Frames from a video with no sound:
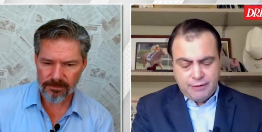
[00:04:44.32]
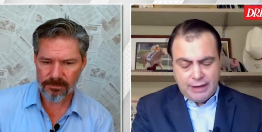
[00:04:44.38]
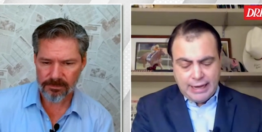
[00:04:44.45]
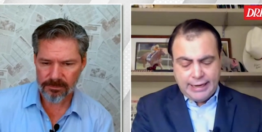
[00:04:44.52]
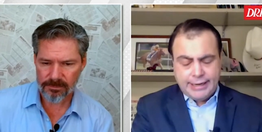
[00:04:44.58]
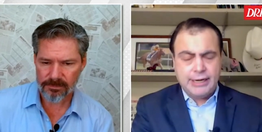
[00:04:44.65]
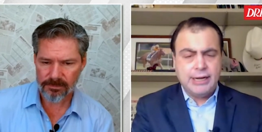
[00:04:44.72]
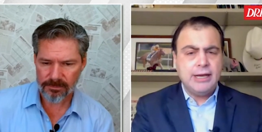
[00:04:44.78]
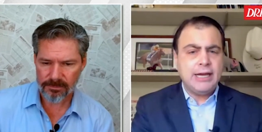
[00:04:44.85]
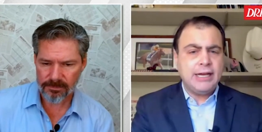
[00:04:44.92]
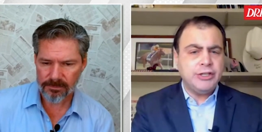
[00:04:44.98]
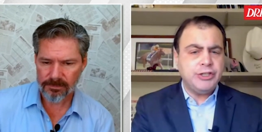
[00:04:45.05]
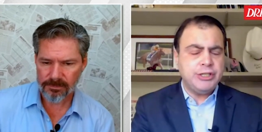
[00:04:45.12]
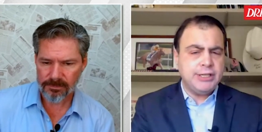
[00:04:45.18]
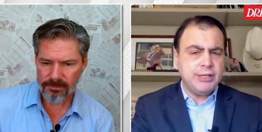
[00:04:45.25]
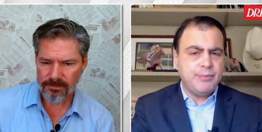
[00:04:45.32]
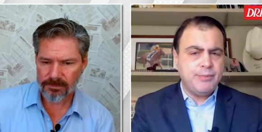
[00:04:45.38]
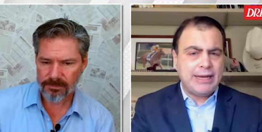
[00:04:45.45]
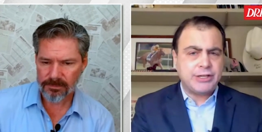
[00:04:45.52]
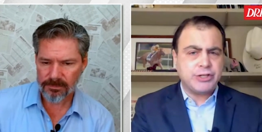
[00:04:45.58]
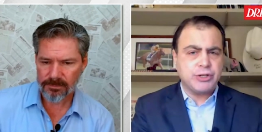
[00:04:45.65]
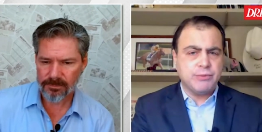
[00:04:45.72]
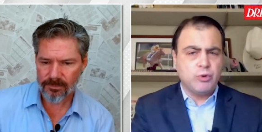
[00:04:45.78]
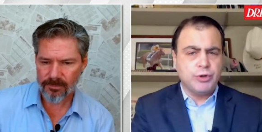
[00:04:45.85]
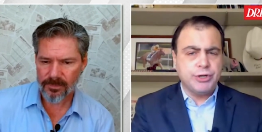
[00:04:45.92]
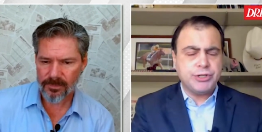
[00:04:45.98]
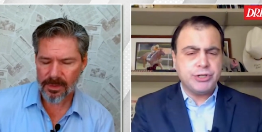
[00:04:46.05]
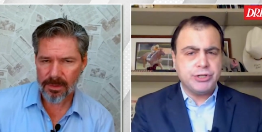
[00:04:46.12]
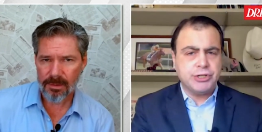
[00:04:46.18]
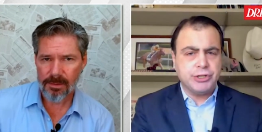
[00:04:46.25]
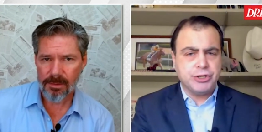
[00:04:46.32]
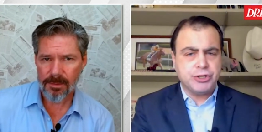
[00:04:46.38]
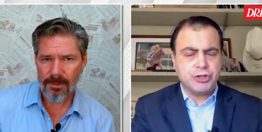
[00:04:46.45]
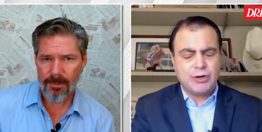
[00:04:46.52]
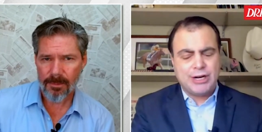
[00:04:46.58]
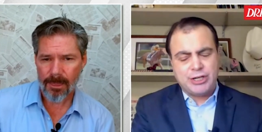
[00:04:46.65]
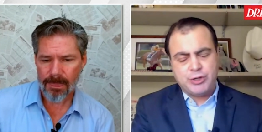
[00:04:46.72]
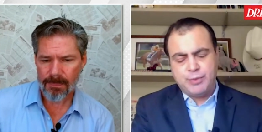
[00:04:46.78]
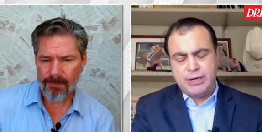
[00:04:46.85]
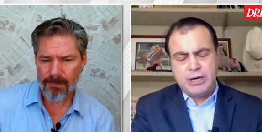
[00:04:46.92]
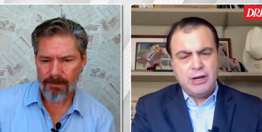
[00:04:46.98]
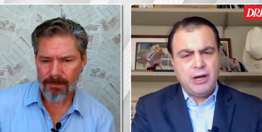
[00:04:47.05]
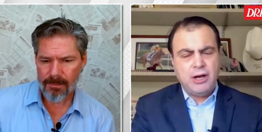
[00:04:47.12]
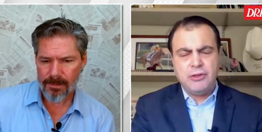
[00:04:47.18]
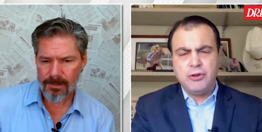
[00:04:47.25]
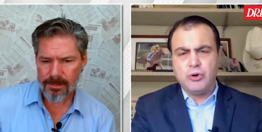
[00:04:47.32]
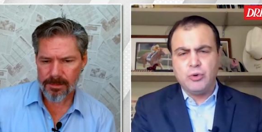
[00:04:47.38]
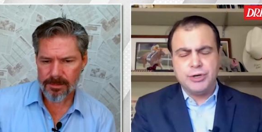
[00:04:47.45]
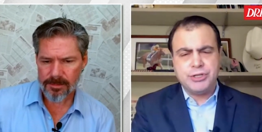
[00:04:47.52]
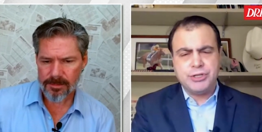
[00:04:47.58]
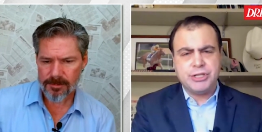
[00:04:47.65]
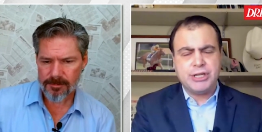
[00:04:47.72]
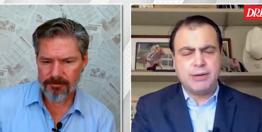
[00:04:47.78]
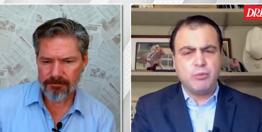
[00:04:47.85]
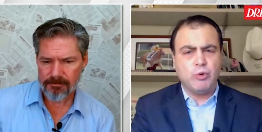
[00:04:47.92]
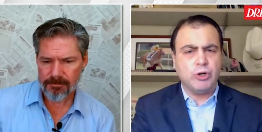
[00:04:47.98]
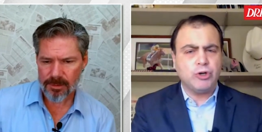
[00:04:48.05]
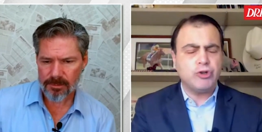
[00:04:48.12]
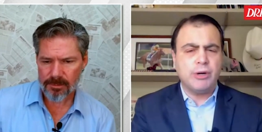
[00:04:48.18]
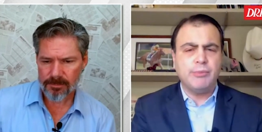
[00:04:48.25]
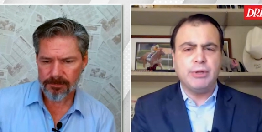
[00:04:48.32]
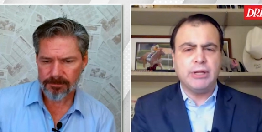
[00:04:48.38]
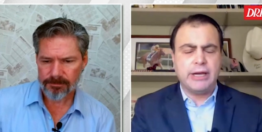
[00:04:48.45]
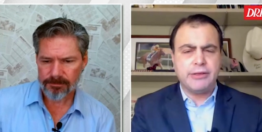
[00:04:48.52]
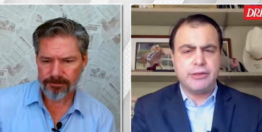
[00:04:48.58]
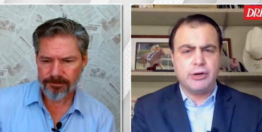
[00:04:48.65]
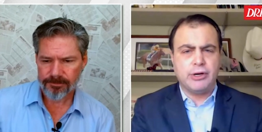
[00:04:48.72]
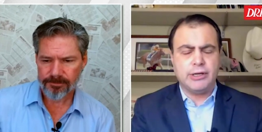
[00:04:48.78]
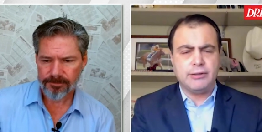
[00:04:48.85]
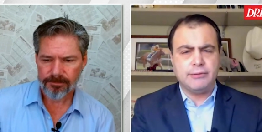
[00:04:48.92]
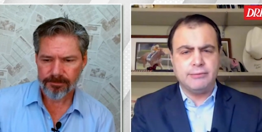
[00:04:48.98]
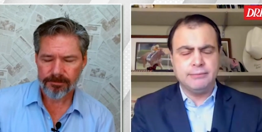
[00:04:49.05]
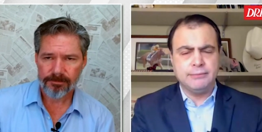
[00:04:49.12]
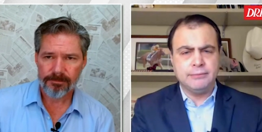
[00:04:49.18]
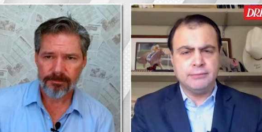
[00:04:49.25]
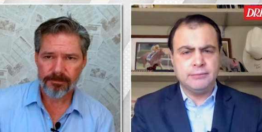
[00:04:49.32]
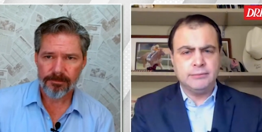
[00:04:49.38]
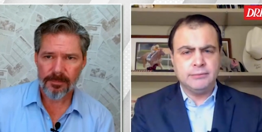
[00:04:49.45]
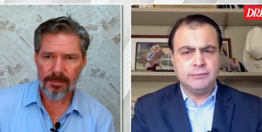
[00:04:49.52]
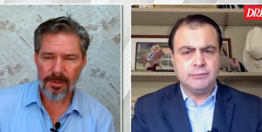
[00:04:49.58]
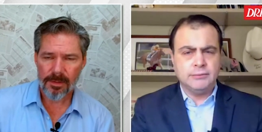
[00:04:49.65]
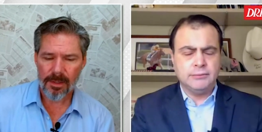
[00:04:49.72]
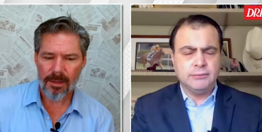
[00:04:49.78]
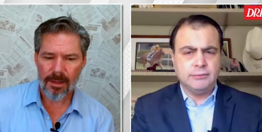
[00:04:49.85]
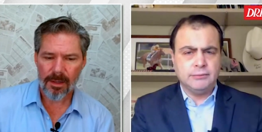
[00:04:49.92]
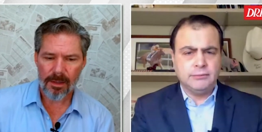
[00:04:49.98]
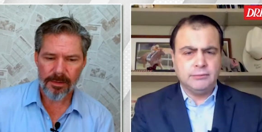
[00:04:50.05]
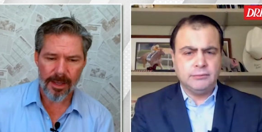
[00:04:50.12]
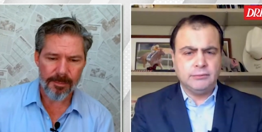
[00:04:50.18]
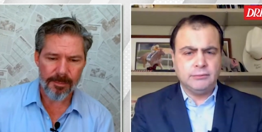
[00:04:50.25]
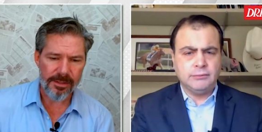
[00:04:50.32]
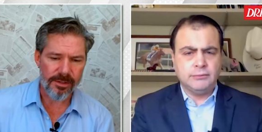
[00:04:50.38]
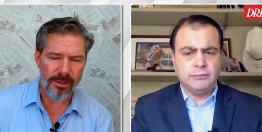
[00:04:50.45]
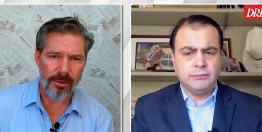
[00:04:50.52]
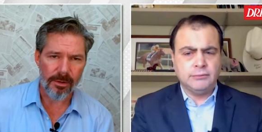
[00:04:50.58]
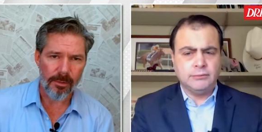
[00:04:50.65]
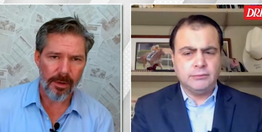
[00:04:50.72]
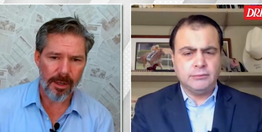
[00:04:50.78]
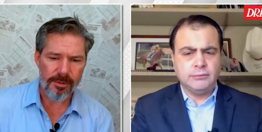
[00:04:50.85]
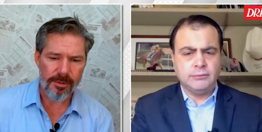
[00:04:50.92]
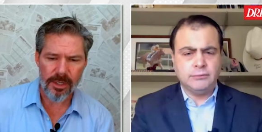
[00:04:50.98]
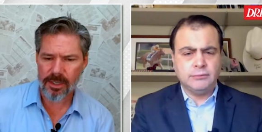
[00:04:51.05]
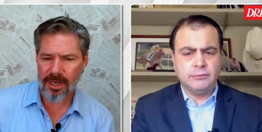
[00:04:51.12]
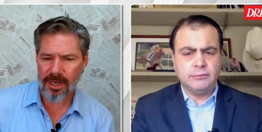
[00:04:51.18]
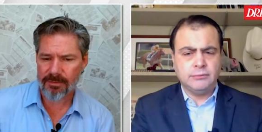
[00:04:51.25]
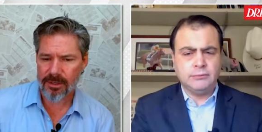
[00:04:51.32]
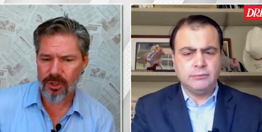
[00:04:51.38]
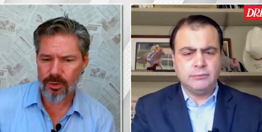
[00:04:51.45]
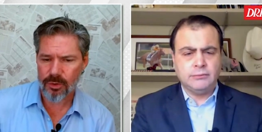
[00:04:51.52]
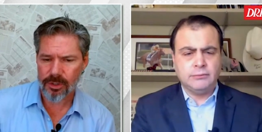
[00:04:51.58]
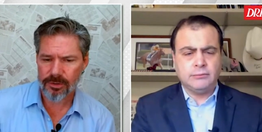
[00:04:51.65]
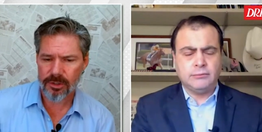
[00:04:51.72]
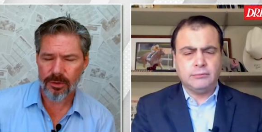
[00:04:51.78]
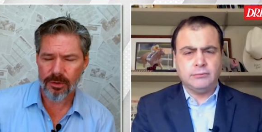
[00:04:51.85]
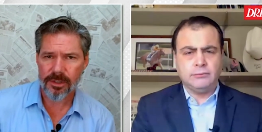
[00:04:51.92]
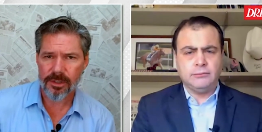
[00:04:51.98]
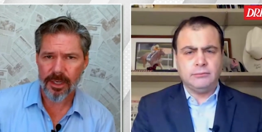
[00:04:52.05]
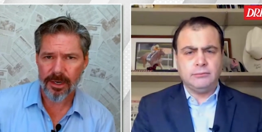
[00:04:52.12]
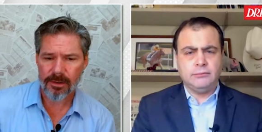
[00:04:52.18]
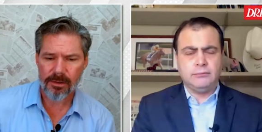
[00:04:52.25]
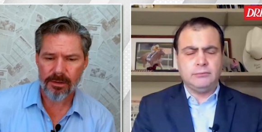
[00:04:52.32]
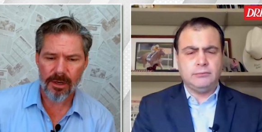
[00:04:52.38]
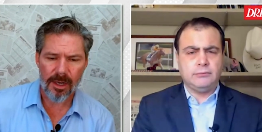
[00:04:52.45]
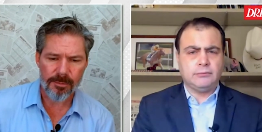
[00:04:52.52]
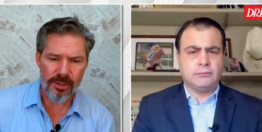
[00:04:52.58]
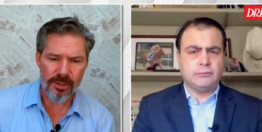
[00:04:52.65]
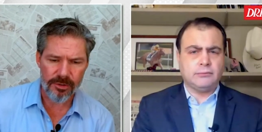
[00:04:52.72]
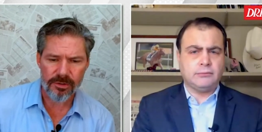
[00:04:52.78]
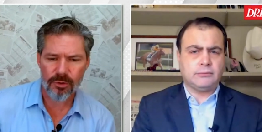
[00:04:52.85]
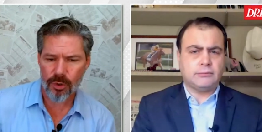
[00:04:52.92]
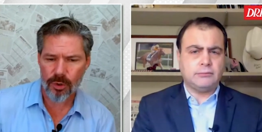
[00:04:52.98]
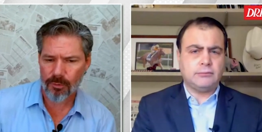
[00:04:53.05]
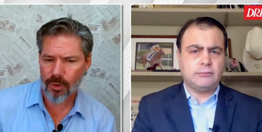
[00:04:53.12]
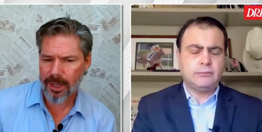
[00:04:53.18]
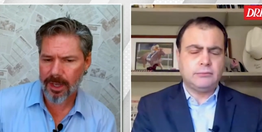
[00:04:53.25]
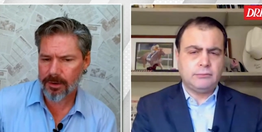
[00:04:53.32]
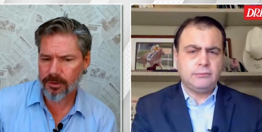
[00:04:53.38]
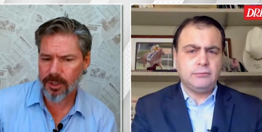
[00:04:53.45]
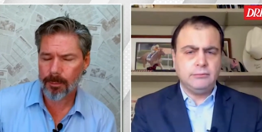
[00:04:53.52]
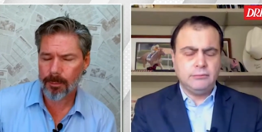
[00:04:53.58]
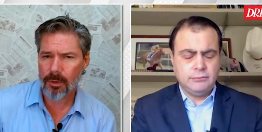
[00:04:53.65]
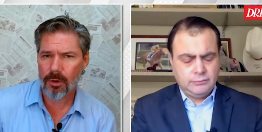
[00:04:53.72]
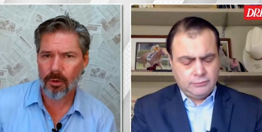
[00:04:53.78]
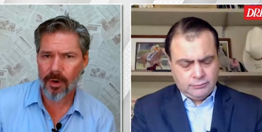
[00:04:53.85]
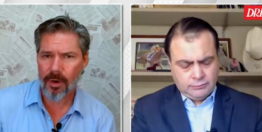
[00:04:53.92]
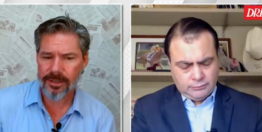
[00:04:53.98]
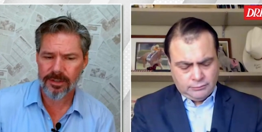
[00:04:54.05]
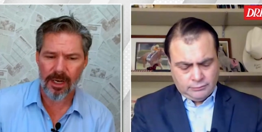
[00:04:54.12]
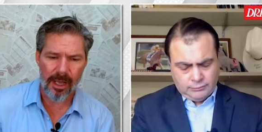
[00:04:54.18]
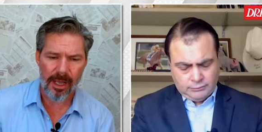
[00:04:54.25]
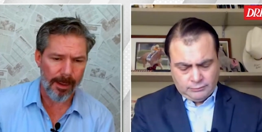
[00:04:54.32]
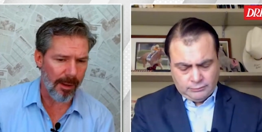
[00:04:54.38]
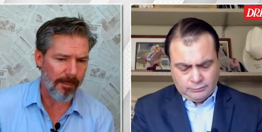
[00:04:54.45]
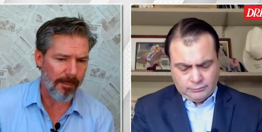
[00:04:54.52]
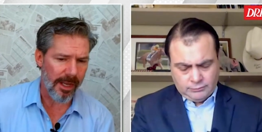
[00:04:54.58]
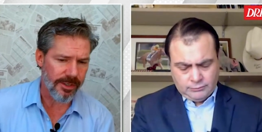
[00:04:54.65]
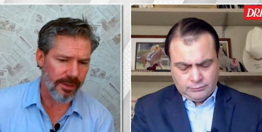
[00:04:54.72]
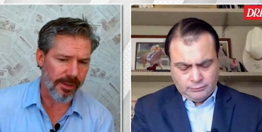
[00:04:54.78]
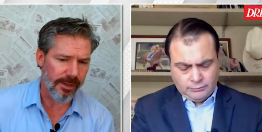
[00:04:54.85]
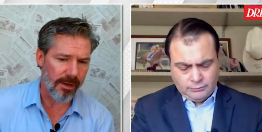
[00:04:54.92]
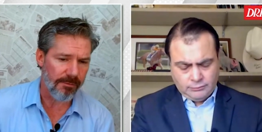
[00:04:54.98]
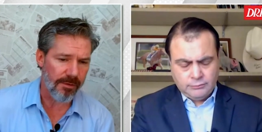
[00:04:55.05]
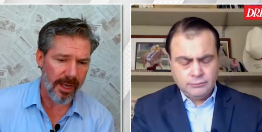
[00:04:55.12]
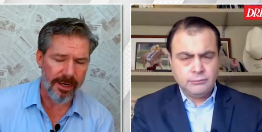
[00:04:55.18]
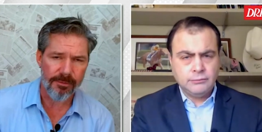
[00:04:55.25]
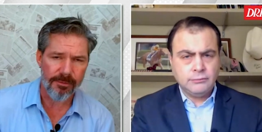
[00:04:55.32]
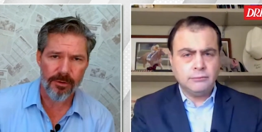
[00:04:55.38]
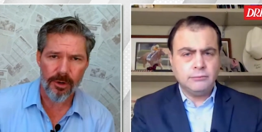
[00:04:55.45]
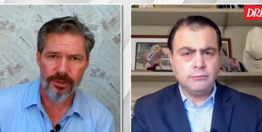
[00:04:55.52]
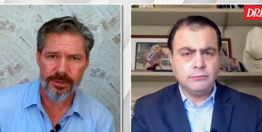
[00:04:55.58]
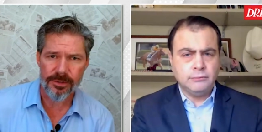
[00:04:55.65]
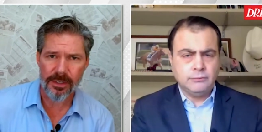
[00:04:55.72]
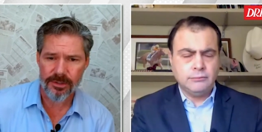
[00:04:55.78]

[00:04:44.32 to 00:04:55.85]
Speaker 1: fine. And she did pass some horses in the stretch, but other horses had more trouble, I thought.
Speaker 2: Yeah, me too. Um, she didn't have a huge excuse in there. Um, just sort of ran her typical race down. I, am actually a fan of hers. I think